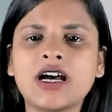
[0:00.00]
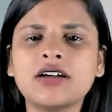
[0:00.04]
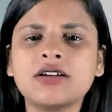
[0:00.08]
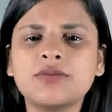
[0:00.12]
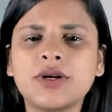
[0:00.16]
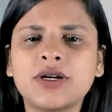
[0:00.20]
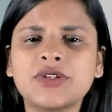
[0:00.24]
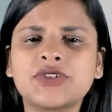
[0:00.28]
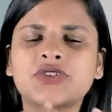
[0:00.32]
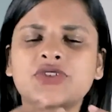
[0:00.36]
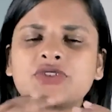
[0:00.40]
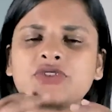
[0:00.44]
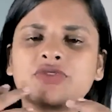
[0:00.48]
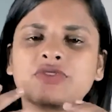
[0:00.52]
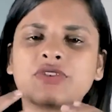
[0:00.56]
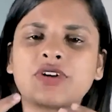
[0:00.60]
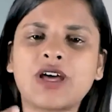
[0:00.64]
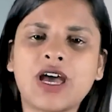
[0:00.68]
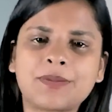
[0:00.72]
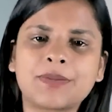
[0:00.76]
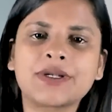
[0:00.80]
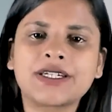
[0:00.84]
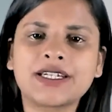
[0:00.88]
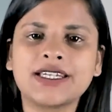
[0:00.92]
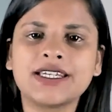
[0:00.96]
but
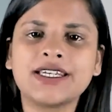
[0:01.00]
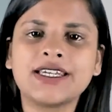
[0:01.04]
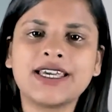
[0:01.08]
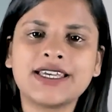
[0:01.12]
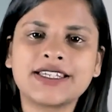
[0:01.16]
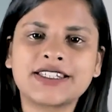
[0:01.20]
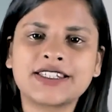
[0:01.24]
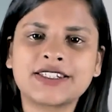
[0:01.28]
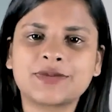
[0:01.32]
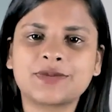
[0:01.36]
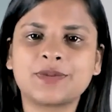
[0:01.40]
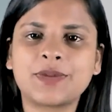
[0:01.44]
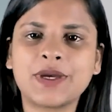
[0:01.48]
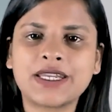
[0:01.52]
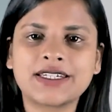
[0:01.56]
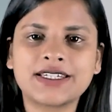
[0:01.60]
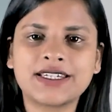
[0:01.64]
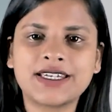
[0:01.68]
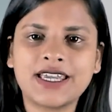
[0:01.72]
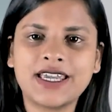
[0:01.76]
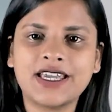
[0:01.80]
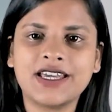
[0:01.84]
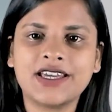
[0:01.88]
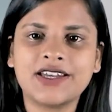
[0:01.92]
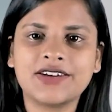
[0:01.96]
rapidly expanding
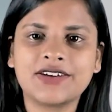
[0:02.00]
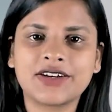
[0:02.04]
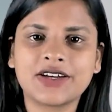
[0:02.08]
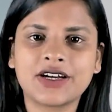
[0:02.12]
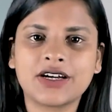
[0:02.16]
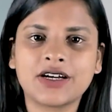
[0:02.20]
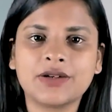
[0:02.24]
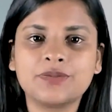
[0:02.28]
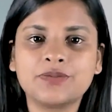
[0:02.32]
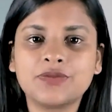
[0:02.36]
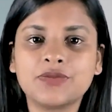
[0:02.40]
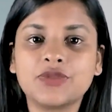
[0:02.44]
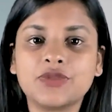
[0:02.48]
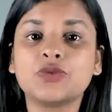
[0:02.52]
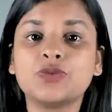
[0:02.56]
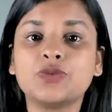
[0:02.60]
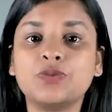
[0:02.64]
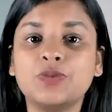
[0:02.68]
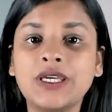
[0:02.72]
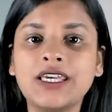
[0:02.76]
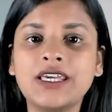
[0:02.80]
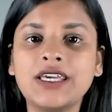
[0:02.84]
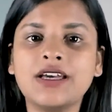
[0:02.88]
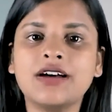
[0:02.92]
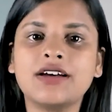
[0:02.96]
area. To be
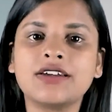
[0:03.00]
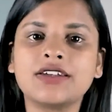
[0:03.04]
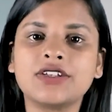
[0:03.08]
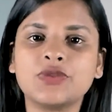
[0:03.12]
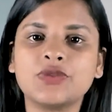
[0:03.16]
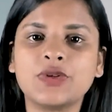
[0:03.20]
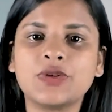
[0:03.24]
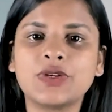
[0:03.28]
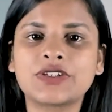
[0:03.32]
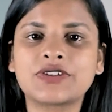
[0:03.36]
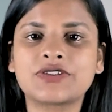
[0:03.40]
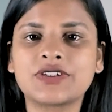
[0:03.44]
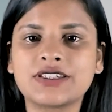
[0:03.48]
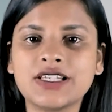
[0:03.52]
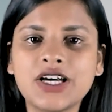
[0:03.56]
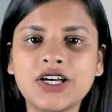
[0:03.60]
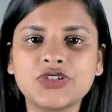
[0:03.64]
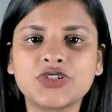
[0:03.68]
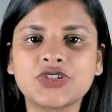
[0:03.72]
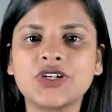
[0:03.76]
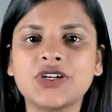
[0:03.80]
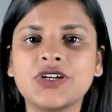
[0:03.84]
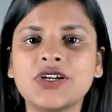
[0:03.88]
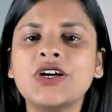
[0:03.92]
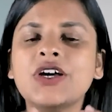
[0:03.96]
a UX researcher,
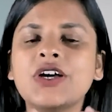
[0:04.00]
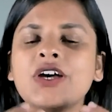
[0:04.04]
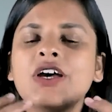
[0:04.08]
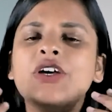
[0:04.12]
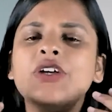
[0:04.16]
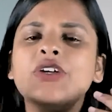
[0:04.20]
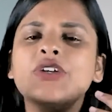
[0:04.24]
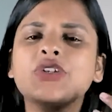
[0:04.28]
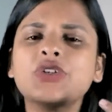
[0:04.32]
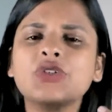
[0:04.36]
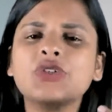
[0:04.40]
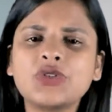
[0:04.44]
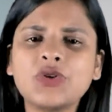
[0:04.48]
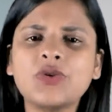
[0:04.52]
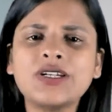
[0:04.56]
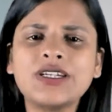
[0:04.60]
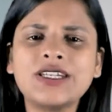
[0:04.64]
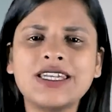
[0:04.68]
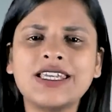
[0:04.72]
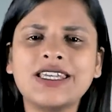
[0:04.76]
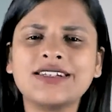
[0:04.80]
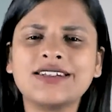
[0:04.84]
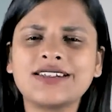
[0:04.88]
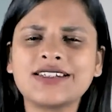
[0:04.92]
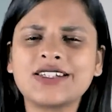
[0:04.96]
you don't need
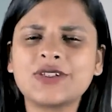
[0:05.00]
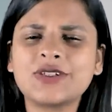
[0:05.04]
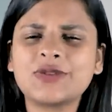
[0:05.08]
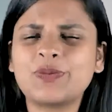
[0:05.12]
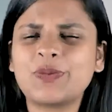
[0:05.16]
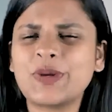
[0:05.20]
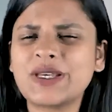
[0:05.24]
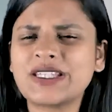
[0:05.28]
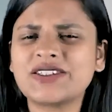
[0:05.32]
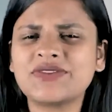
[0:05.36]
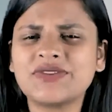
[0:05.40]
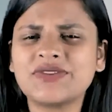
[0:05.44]
a specific